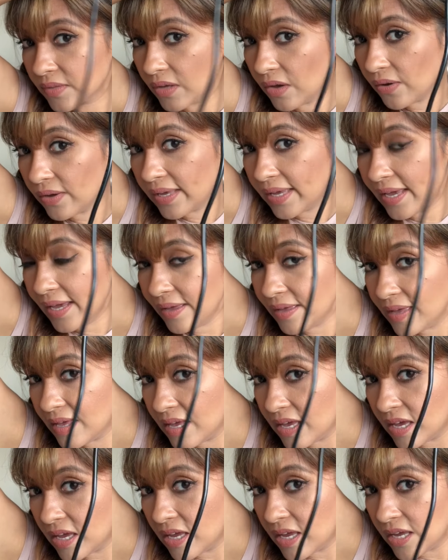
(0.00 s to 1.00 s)
Okay,
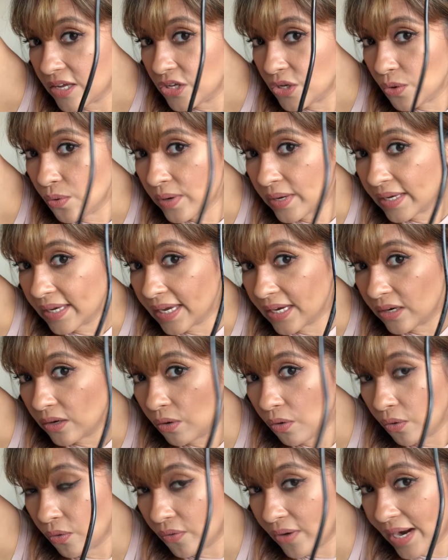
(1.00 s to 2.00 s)
you can
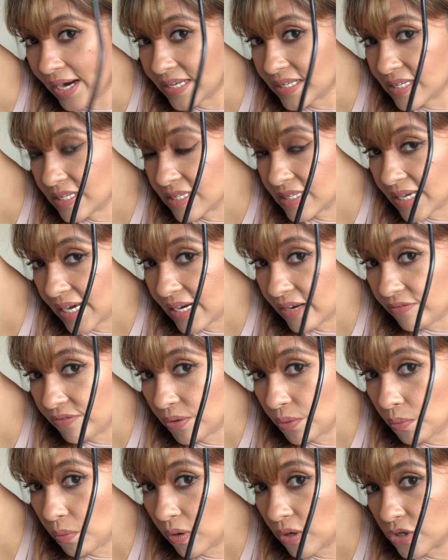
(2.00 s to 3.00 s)
go right inside if
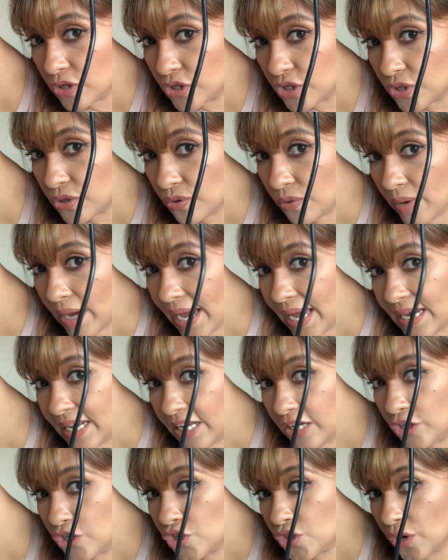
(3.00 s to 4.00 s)
you want to, and
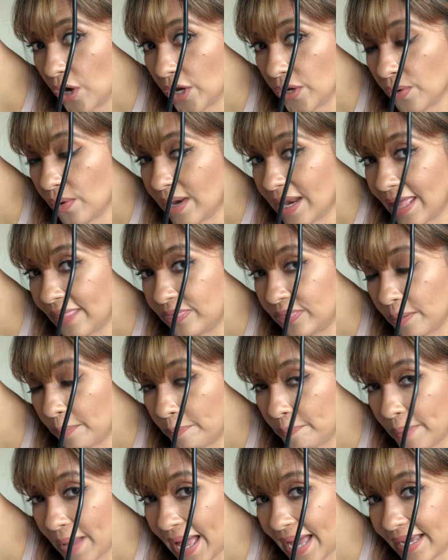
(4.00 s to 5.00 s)
ensure you let the
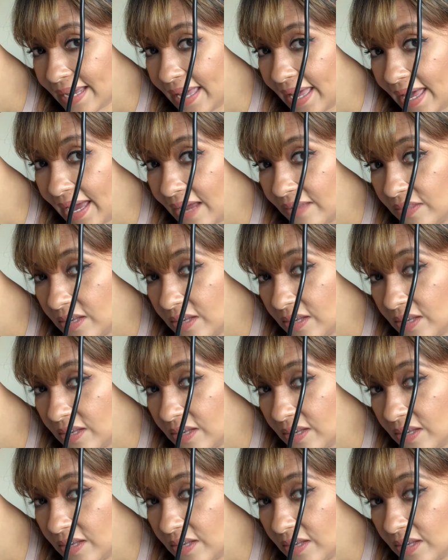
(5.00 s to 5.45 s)
back hair,